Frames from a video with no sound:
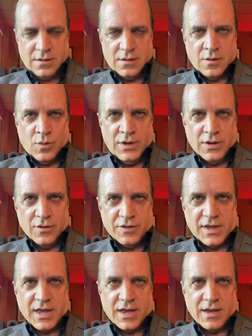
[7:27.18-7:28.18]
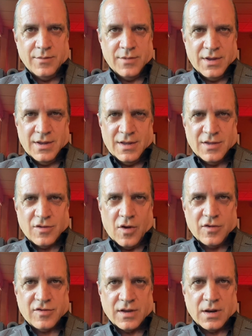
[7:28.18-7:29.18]
We know the game. It's
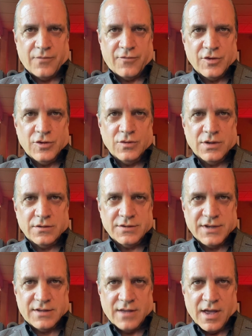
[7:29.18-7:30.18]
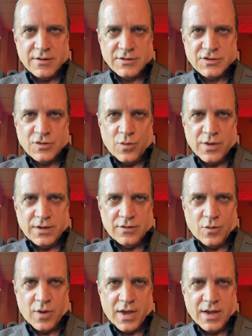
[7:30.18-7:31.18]
all set up for you little dictators to win
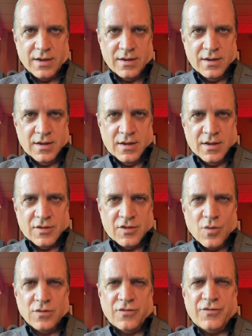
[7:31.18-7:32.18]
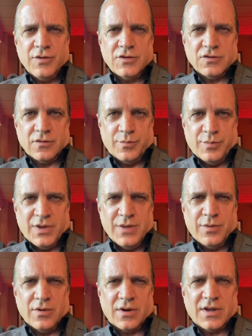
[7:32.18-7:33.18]
either way. So in the future,
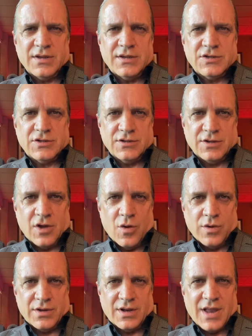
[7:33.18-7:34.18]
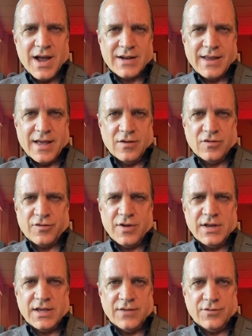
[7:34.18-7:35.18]
people are conditioned to go into lockdowns for
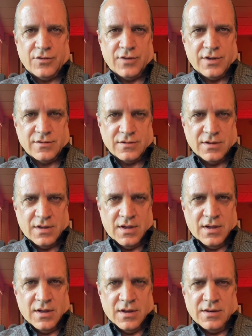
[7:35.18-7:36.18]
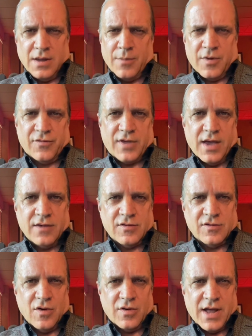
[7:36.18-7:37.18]
any given reason. Number of
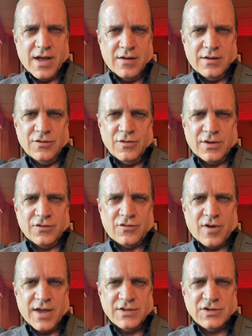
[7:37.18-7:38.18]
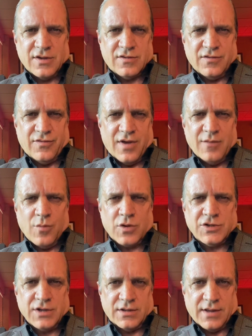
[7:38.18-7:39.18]
cases go down, and you can try and justify more
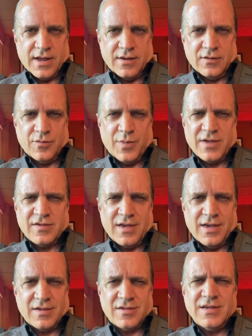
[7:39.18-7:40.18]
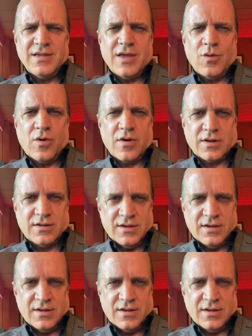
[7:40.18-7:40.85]
shutdowns by saying, see, they worked.